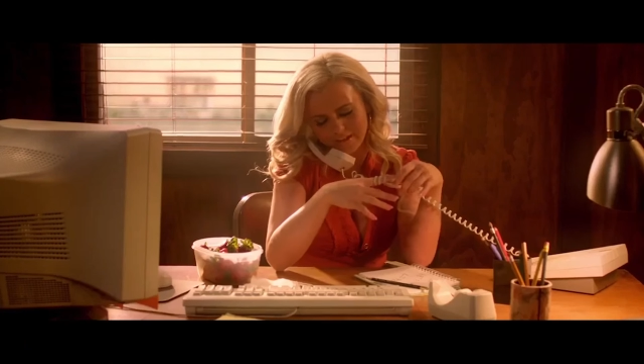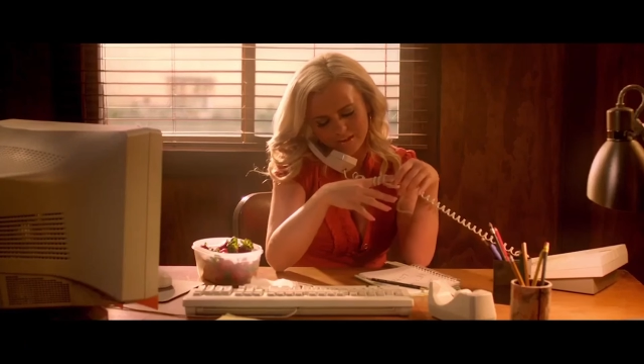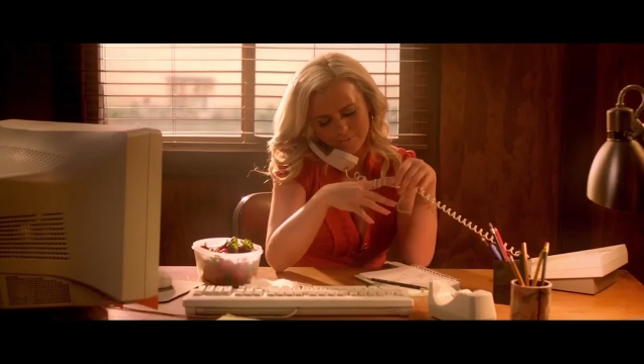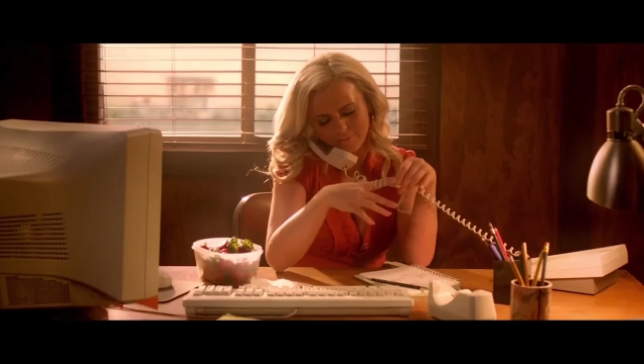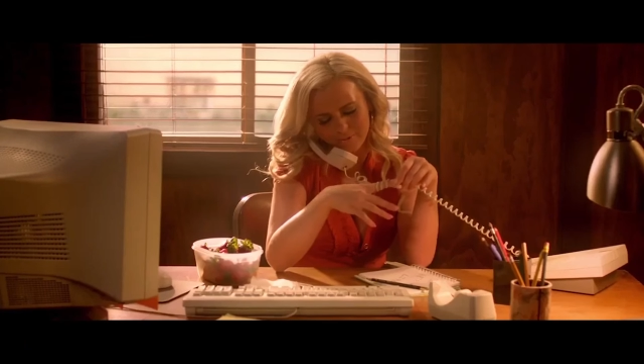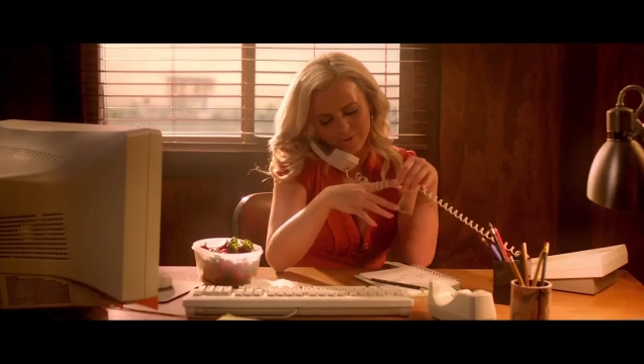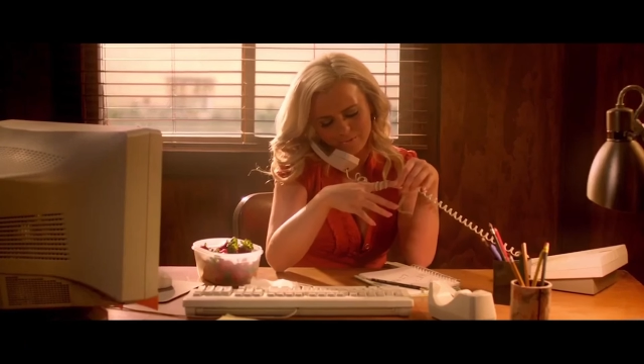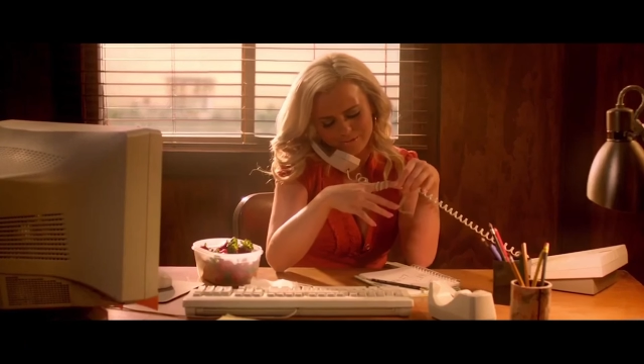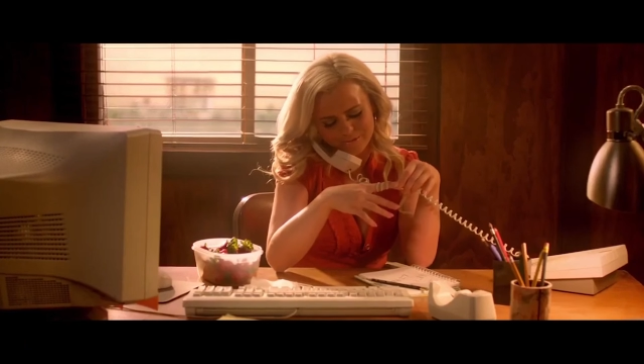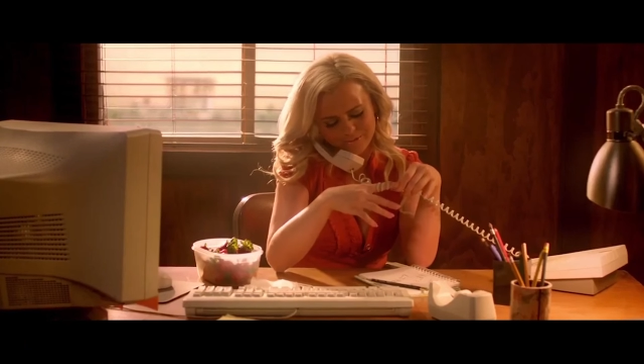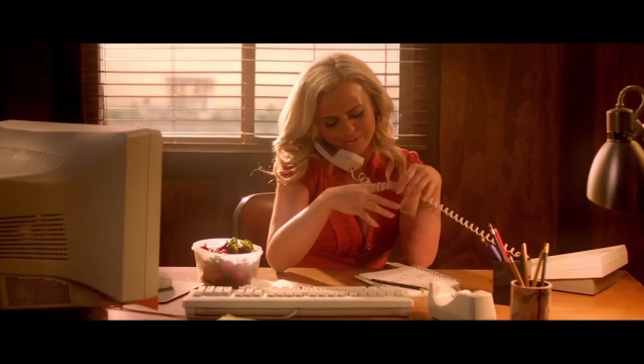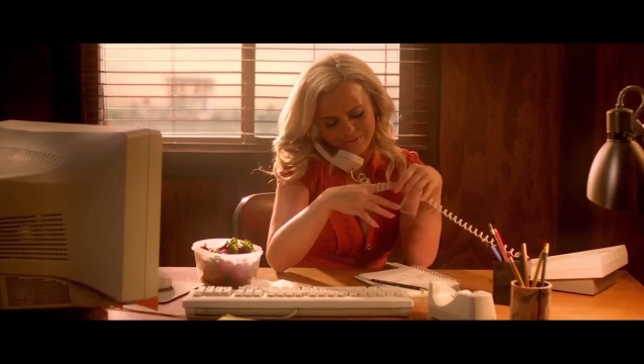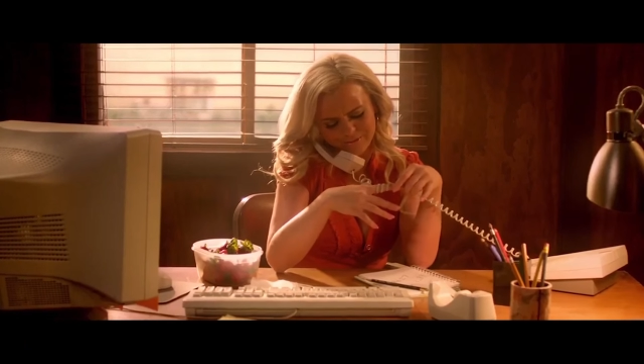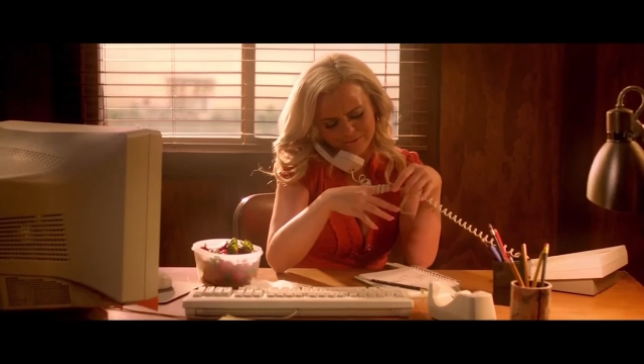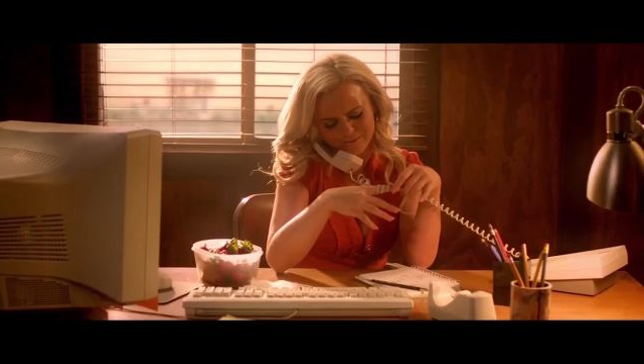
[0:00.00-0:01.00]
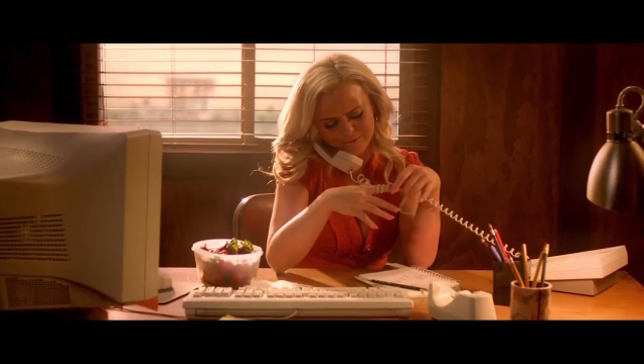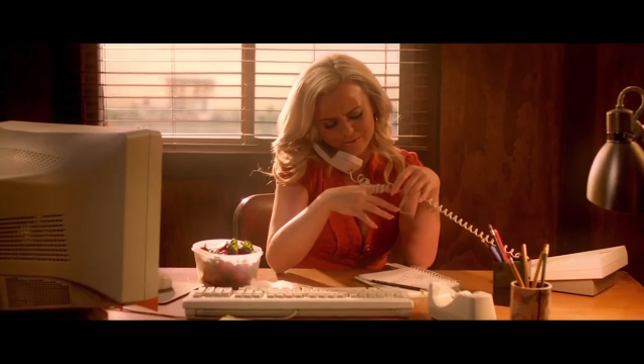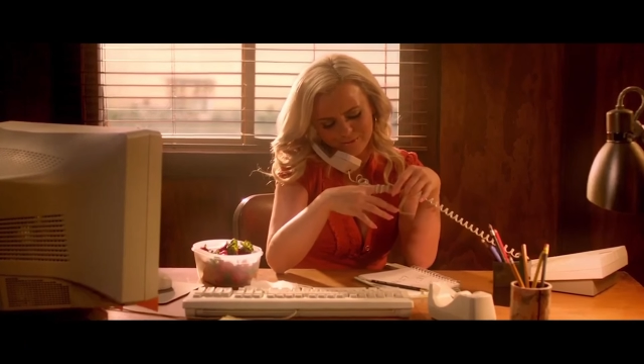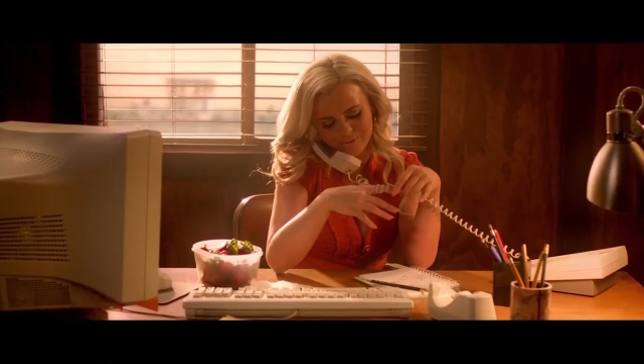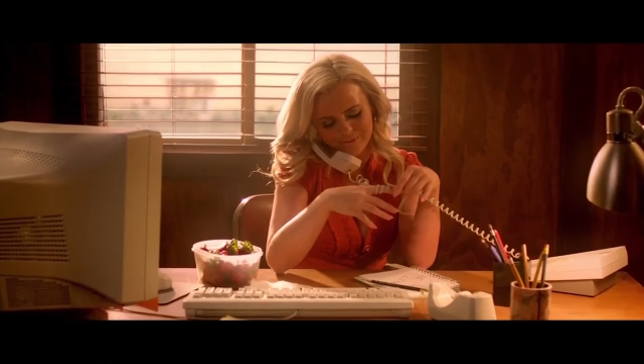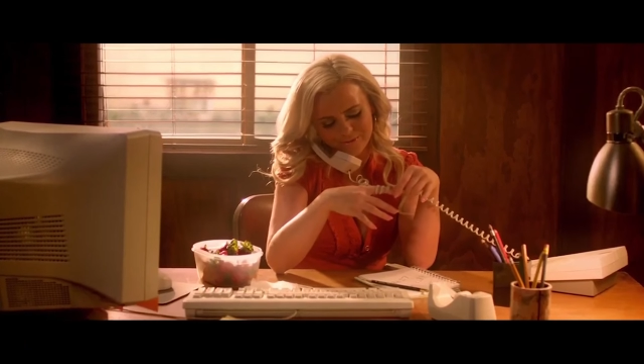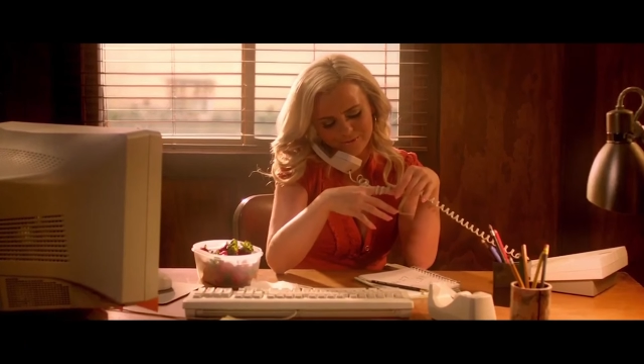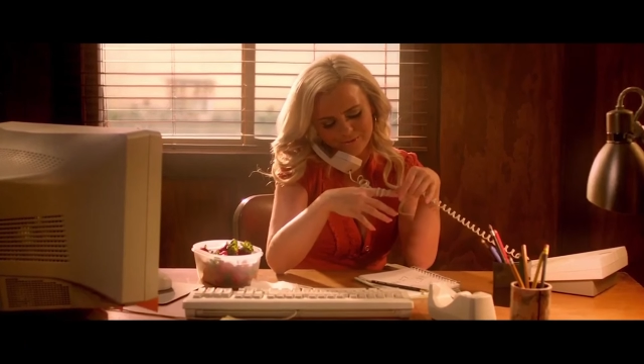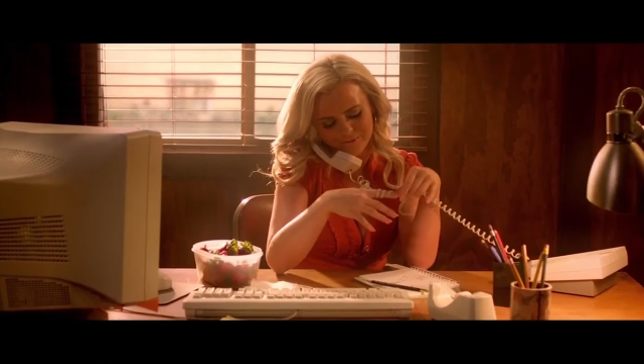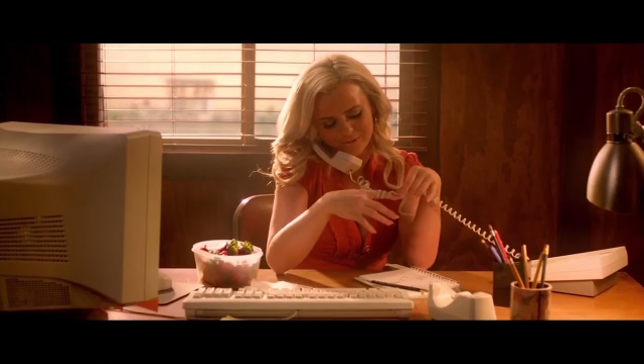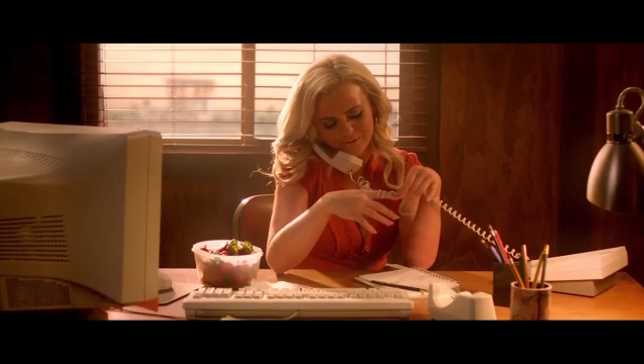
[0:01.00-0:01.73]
for most of the time. It was